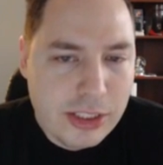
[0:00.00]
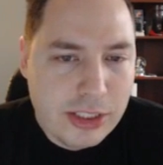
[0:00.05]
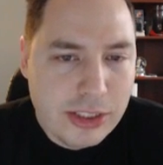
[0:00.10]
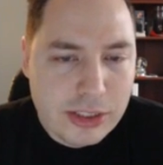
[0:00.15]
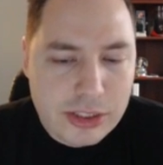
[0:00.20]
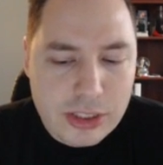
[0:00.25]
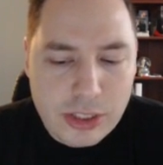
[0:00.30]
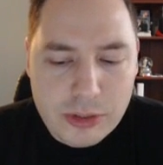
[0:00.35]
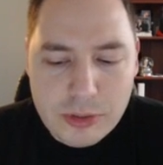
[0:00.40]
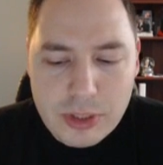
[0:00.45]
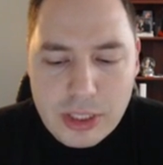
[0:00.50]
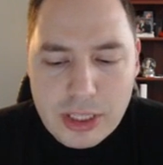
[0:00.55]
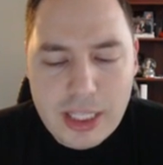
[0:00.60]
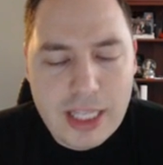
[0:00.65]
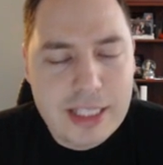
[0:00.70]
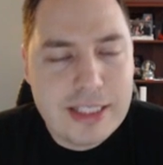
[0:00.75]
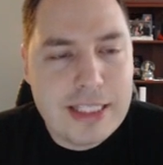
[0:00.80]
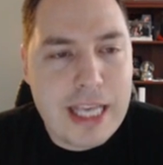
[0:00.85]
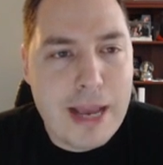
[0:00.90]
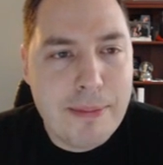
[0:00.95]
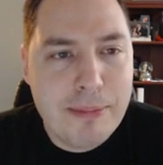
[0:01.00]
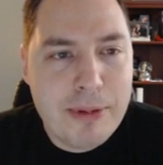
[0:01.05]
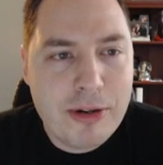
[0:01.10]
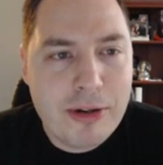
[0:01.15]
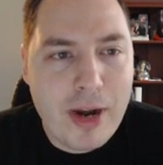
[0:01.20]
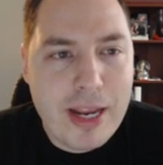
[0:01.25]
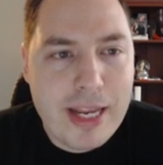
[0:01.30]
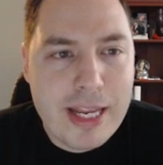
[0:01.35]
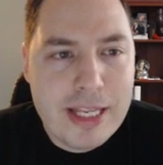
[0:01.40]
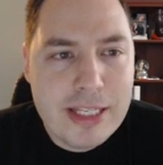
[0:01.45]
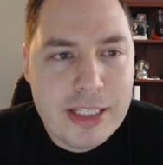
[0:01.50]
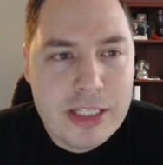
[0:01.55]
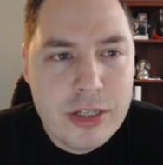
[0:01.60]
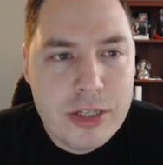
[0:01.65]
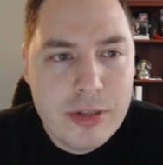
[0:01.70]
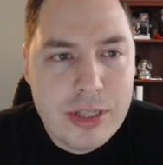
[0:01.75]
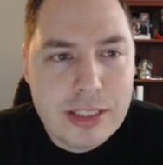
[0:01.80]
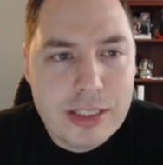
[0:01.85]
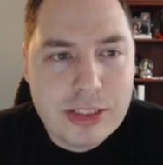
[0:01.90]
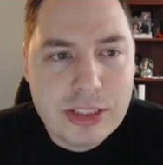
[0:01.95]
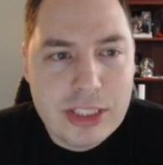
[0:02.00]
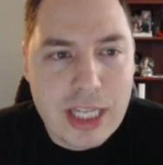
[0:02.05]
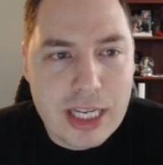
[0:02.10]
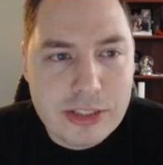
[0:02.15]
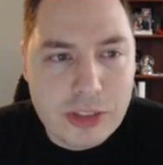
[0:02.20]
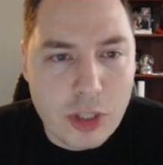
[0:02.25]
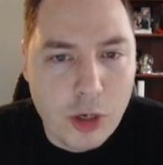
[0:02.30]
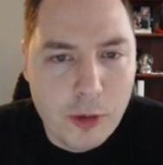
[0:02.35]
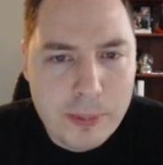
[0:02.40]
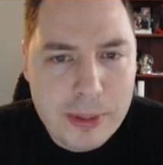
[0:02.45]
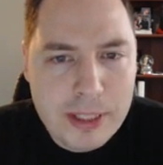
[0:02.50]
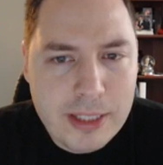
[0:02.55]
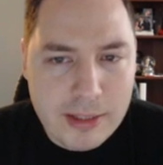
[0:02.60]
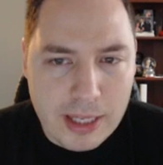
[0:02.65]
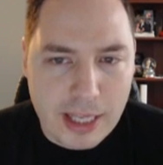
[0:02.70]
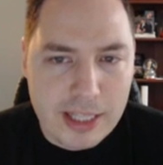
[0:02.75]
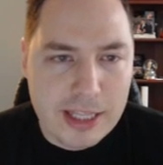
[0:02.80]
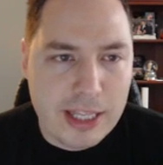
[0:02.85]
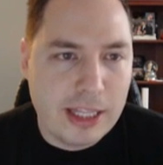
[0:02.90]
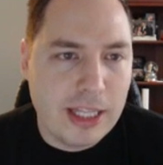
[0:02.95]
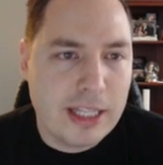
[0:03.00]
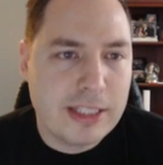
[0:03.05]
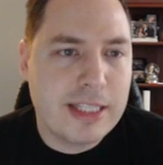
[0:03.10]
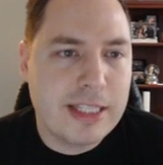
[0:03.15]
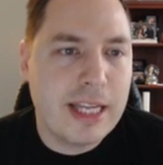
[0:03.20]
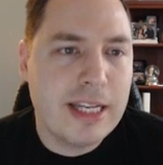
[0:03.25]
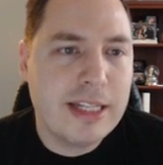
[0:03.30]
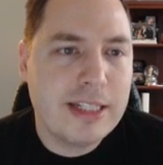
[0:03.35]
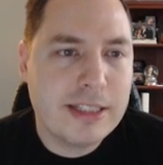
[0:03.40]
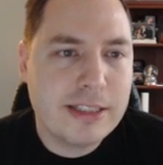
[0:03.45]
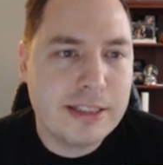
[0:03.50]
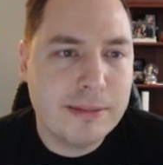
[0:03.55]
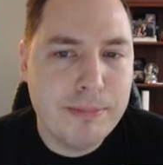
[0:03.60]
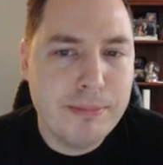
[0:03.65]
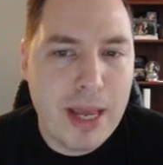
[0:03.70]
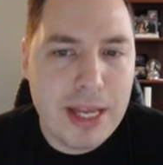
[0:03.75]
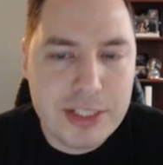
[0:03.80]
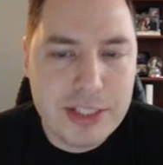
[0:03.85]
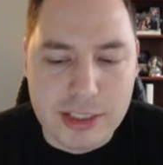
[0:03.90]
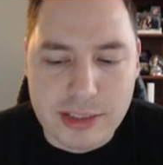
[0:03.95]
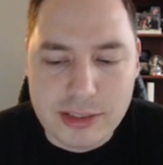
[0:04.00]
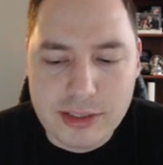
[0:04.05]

So let's hop right into this chest opening, and then let's get into some matches.